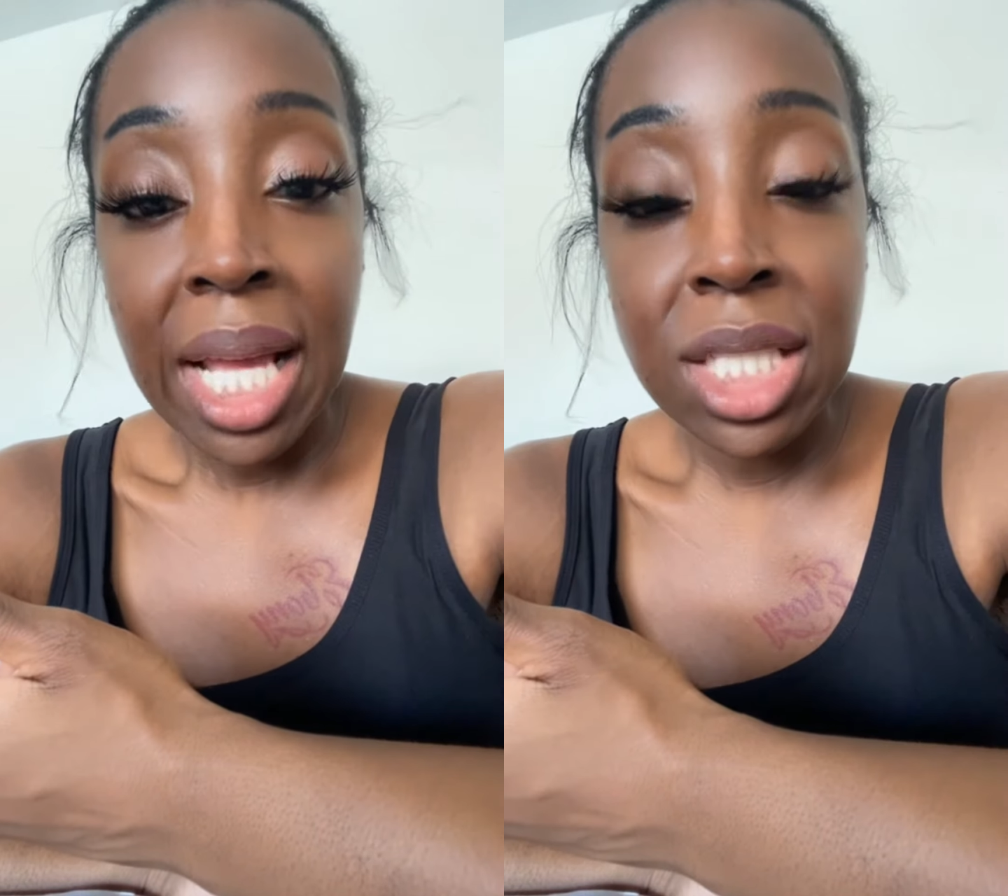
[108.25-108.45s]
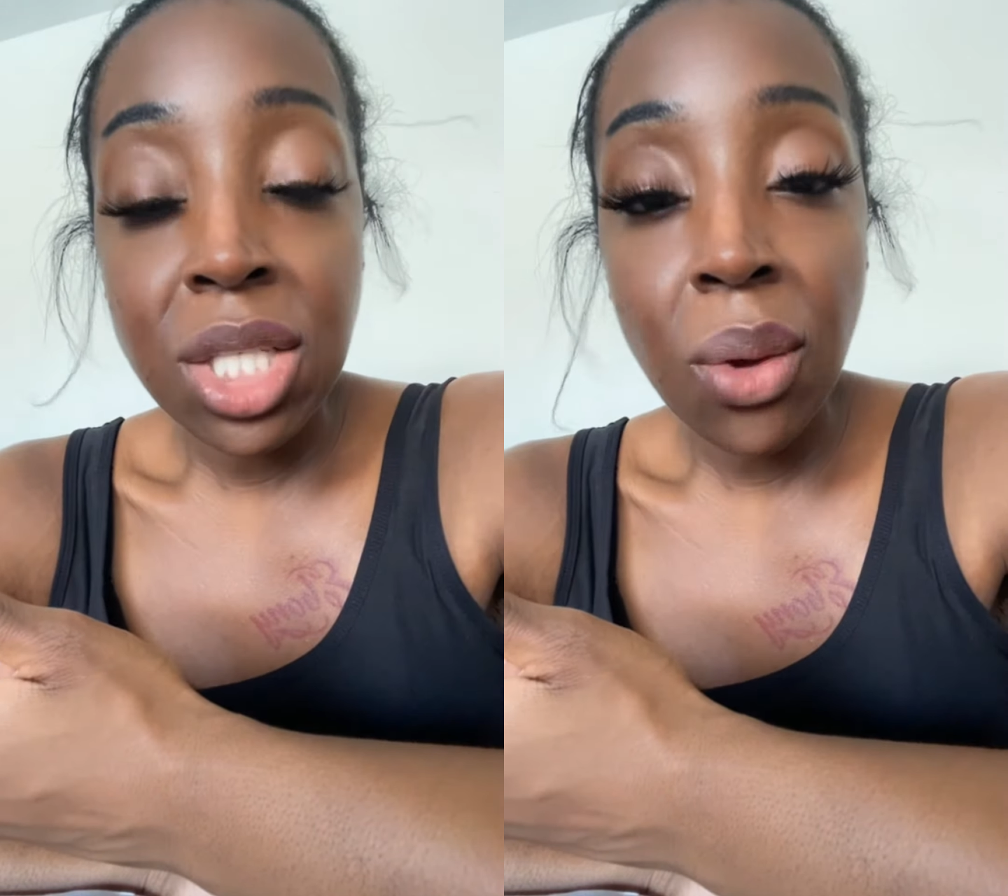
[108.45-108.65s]

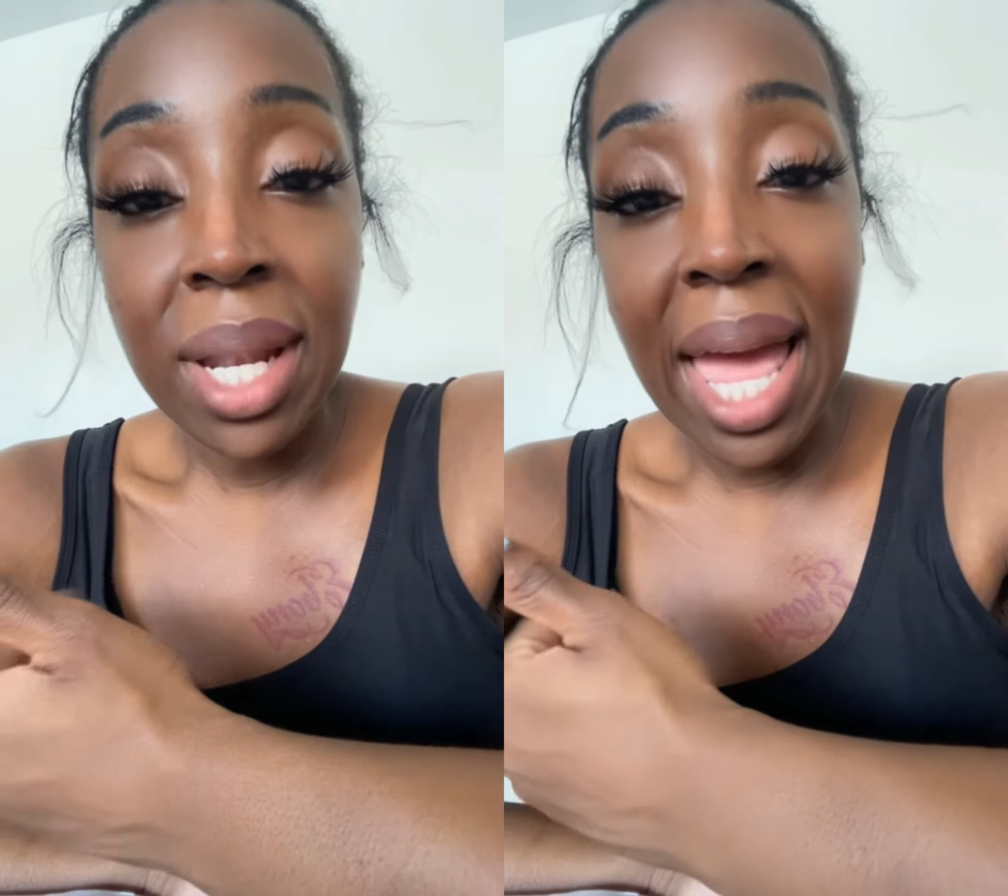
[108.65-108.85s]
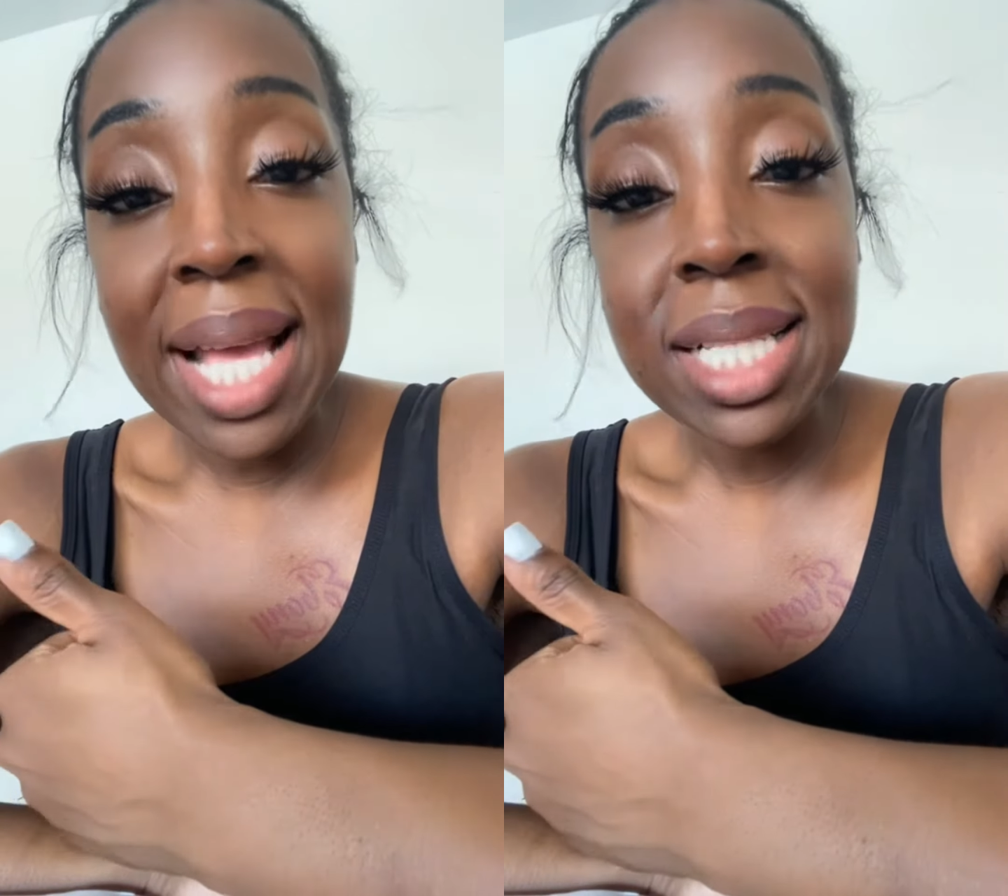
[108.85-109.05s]
And so,
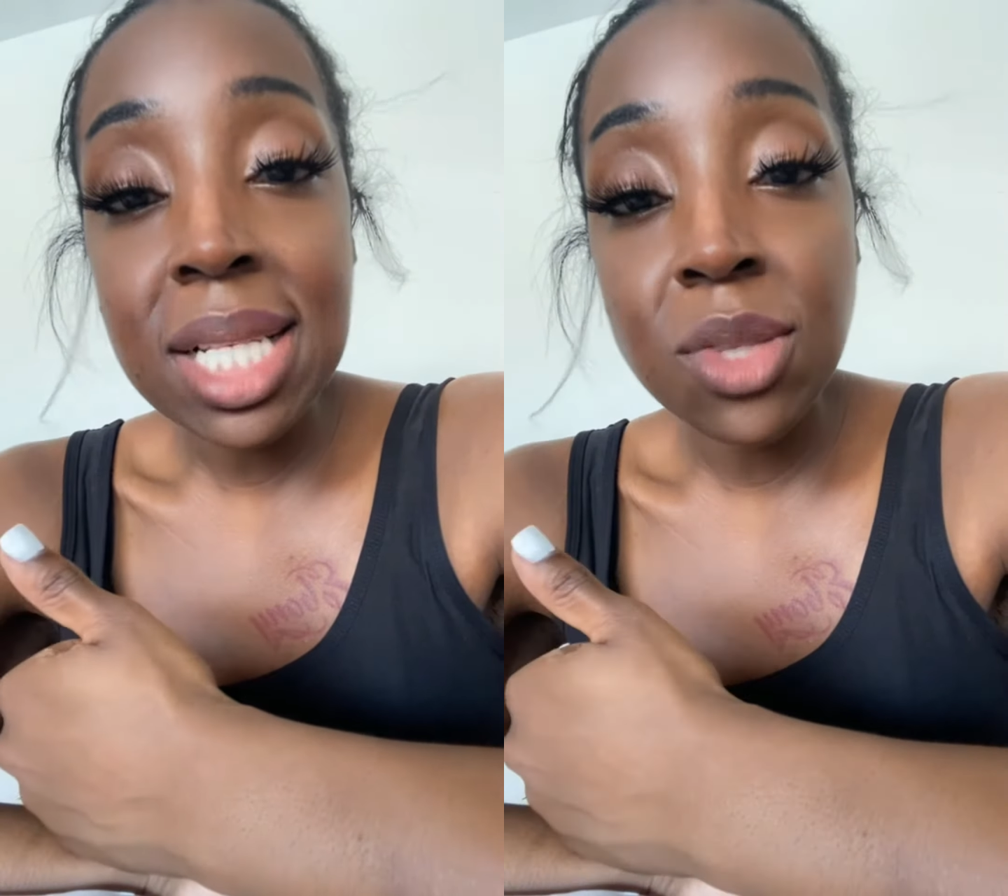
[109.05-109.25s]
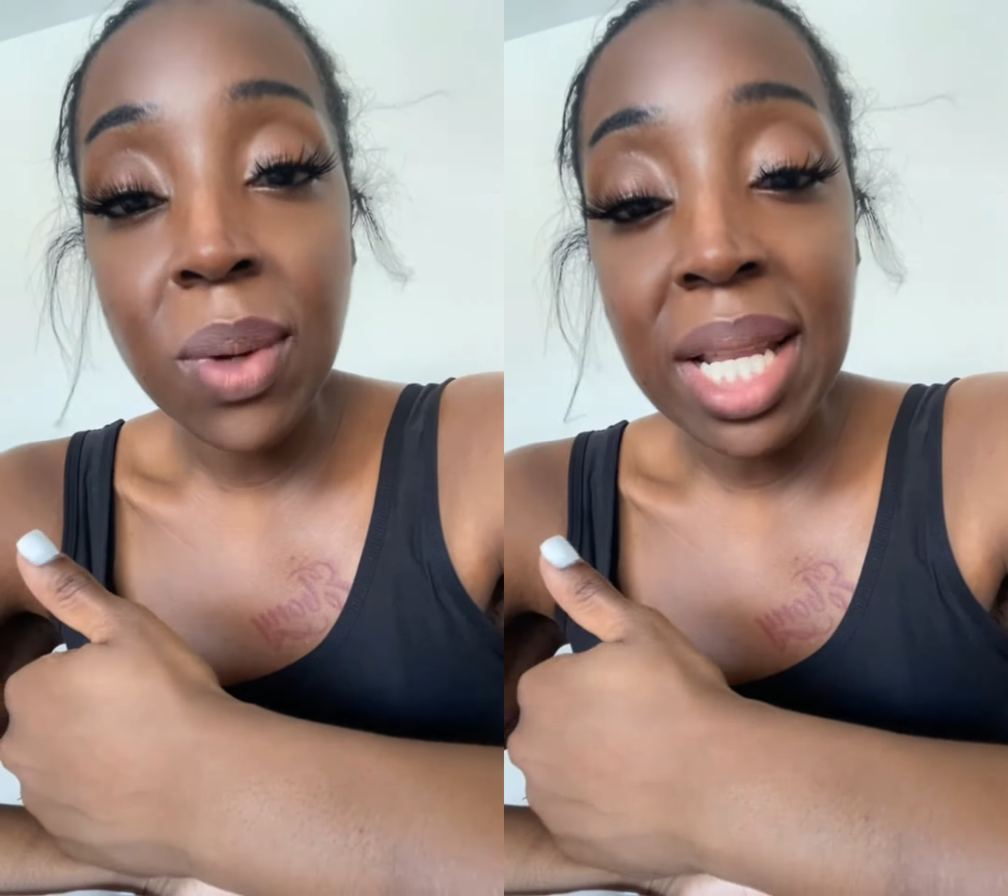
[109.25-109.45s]
in
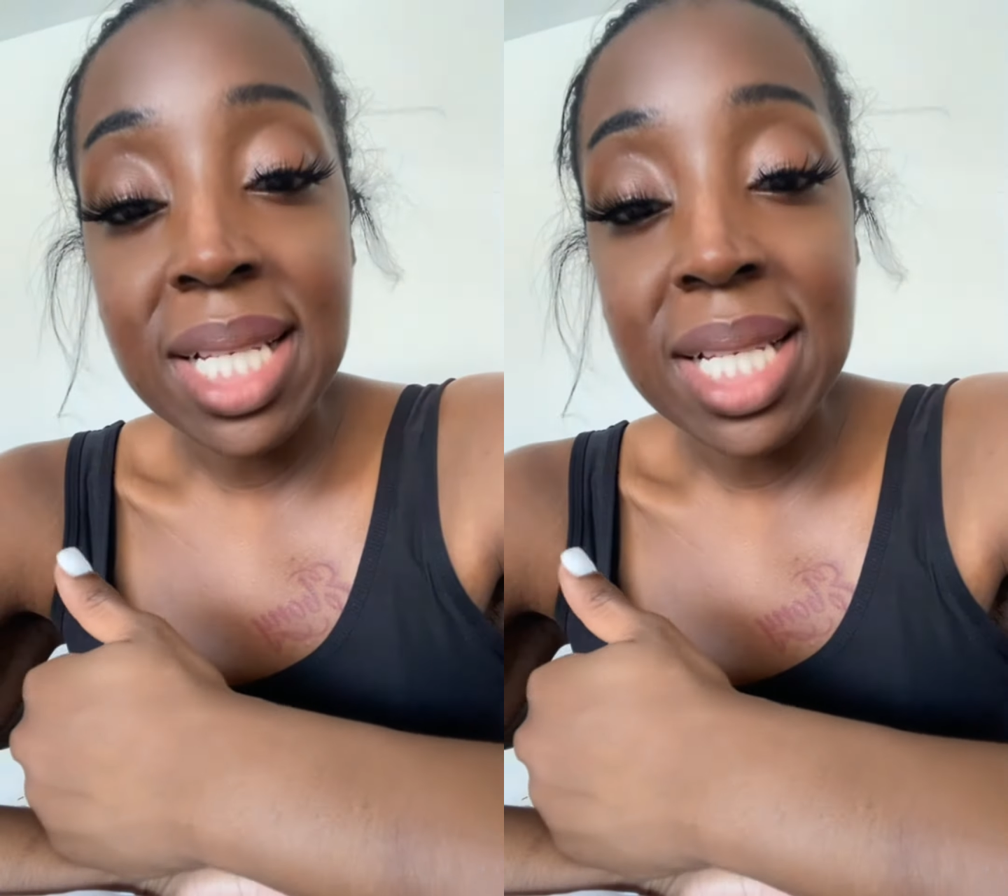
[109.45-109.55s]
essence, what